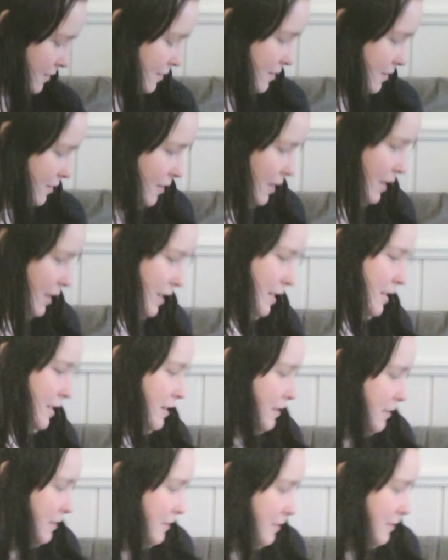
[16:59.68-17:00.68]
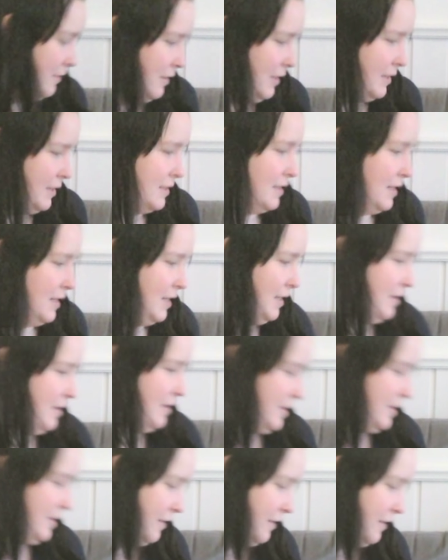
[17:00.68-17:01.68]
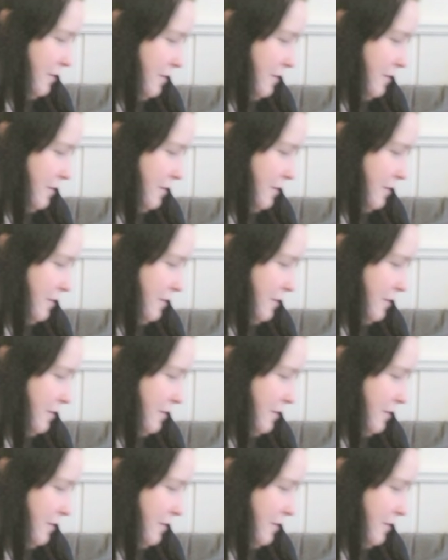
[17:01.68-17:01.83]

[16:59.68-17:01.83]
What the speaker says: Yeah, let's see, I